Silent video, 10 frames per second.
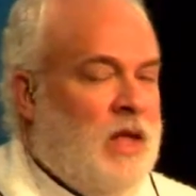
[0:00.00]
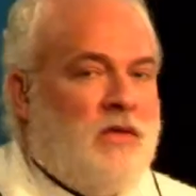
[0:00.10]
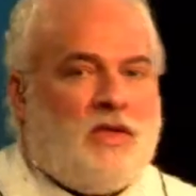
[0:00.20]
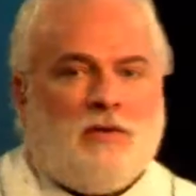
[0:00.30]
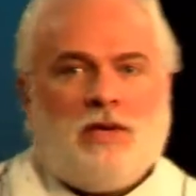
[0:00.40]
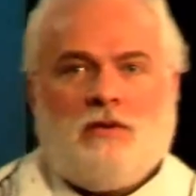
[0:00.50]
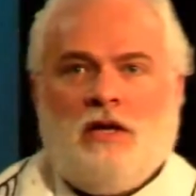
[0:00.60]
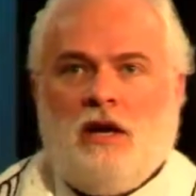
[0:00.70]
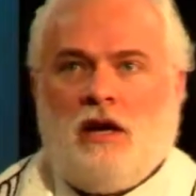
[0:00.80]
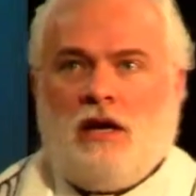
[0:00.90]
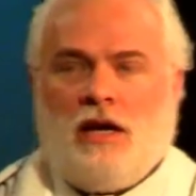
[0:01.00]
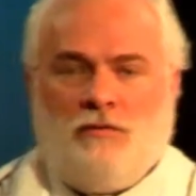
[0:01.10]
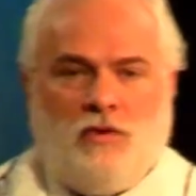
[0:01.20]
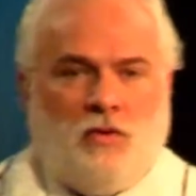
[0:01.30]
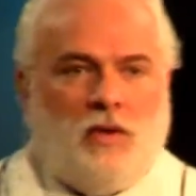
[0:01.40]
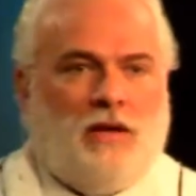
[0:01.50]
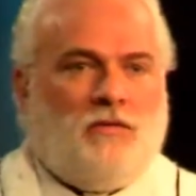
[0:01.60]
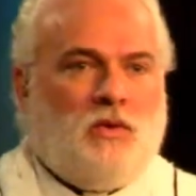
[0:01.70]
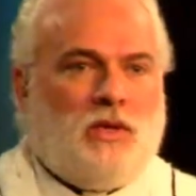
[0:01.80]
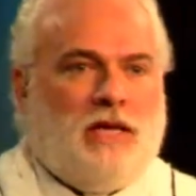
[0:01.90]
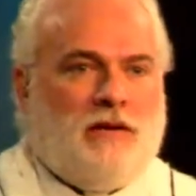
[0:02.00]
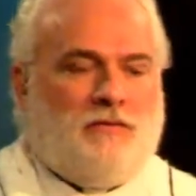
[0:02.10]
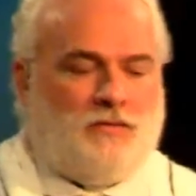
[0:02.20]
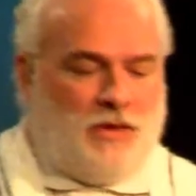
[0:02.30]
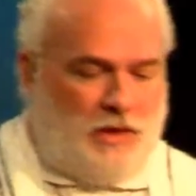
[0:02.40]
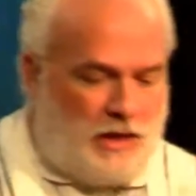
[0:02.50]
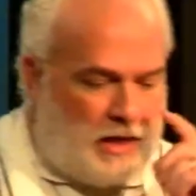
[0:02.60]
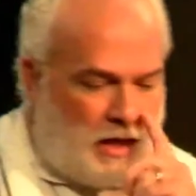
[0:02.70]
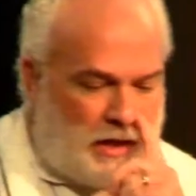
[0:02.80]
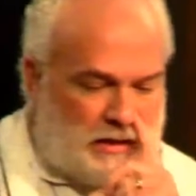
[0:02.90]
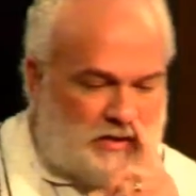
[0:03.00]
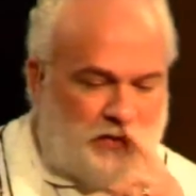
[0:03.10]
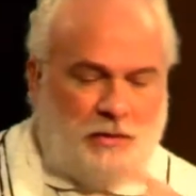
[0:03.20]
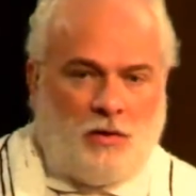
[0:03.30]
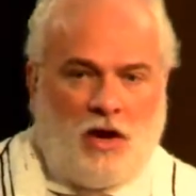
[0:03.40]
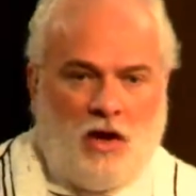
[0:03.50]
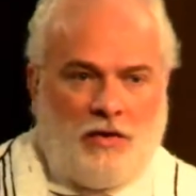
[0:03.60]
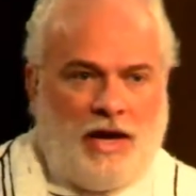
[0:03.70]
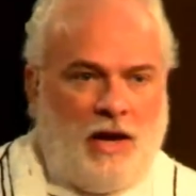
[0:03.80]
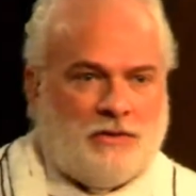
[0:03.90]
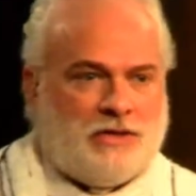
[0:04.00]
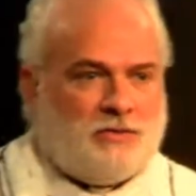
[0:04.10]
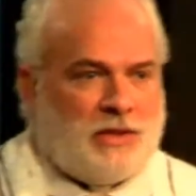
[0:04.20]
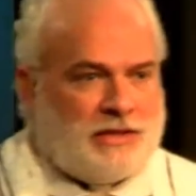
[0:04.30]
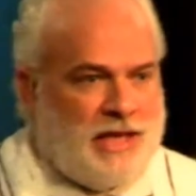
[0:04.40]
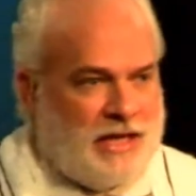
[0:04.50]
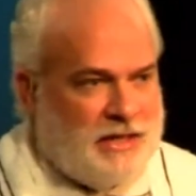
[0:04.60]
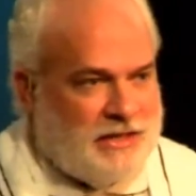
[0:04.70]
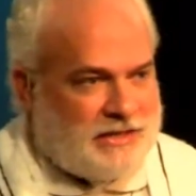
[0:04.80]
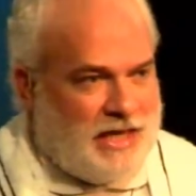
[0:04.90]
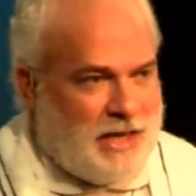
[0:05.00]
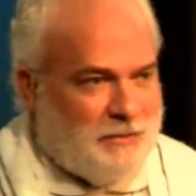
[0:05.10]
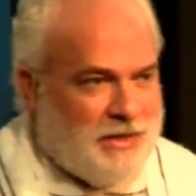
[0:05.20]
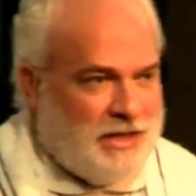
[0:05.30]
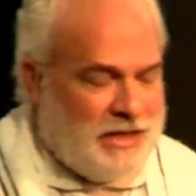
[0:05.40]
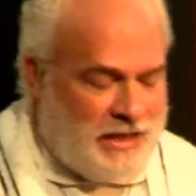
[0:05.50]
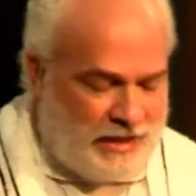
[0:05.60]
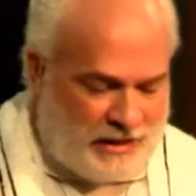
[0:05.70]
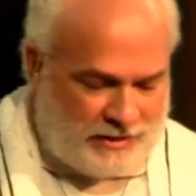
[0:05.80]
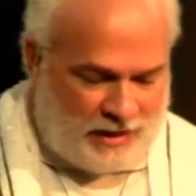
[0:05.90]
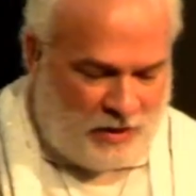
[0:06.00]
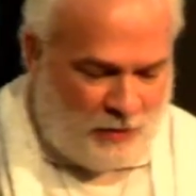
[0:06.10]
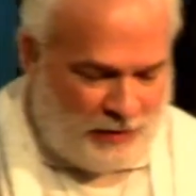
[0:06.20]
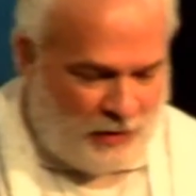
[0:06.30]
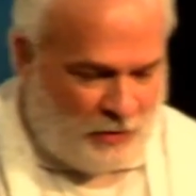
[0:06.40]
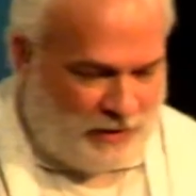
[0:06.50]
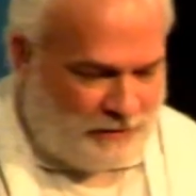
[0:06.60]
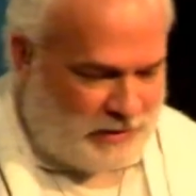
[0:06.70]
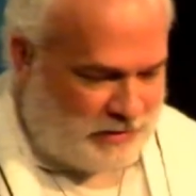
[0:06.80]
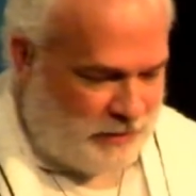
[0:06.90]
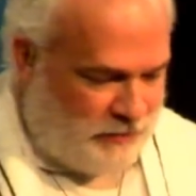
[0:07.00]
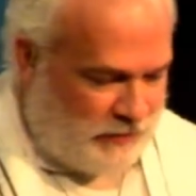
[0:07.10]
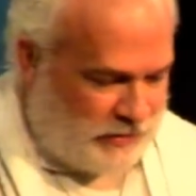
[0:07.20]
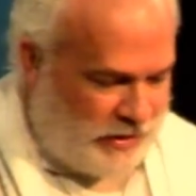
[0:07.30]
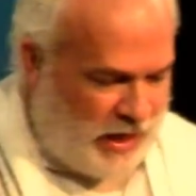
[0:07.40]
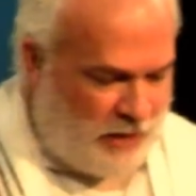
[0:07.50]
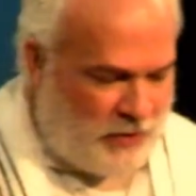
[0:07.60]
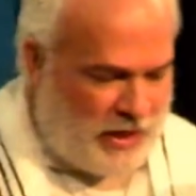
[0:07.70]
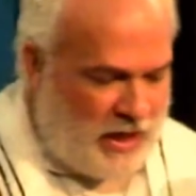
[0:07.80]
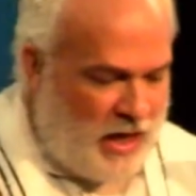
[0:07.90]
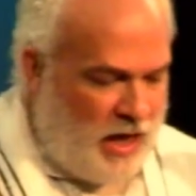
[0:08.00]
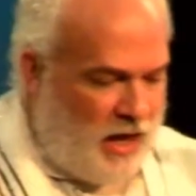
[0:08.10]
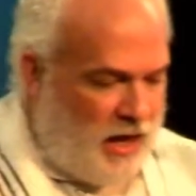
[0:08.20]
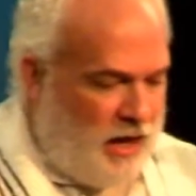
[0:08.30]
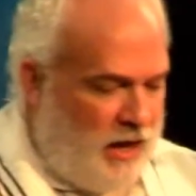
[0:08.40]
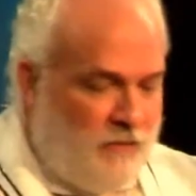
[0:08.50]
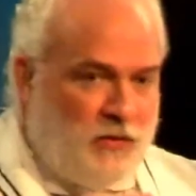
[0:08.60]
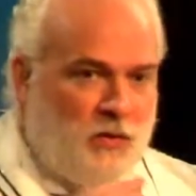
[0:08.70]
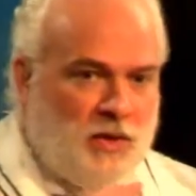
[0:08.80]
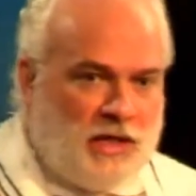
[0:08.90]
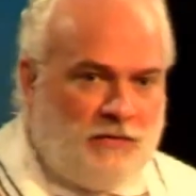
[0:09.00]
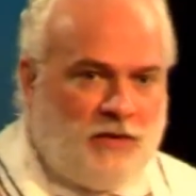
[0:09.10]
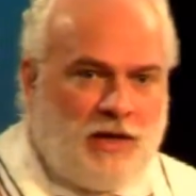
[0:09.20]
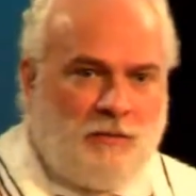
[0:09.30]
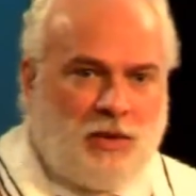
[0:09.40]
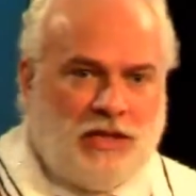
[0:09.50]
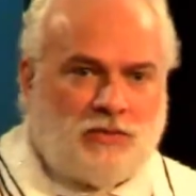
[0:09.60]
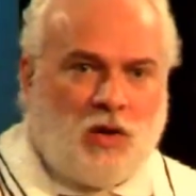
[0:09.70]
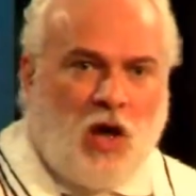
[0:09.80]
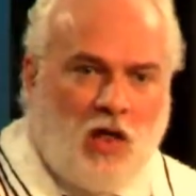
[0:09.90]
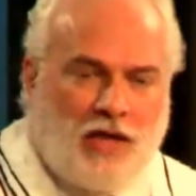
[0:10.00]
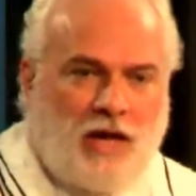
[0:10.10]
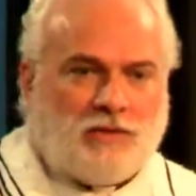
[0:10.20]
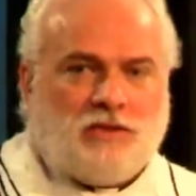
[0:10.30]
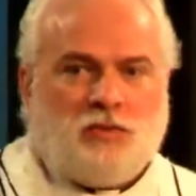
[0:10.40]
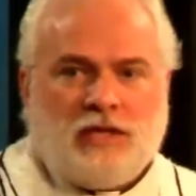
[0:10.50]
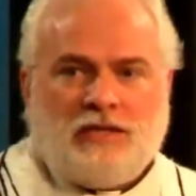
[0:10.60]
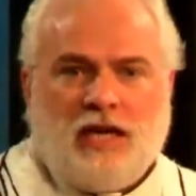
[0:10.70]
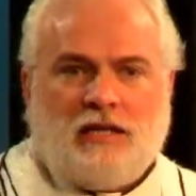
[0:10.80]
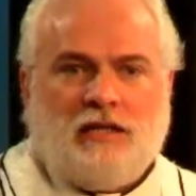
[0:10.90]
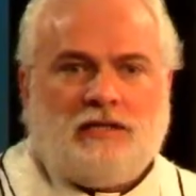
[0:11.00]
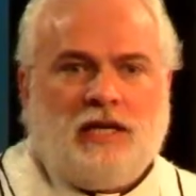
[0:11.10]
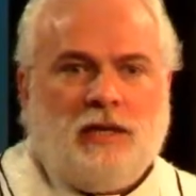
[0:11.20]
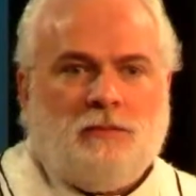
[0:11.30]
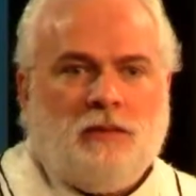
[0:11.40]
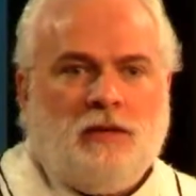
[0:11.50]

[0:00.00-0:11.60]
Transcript: Think about uh, if, you, if you lived uh, on a street where all the houses were exactly the same, he said, hoping no one lives in a subdivision. Anyway, if you live in a place where all the houses were exactly the same,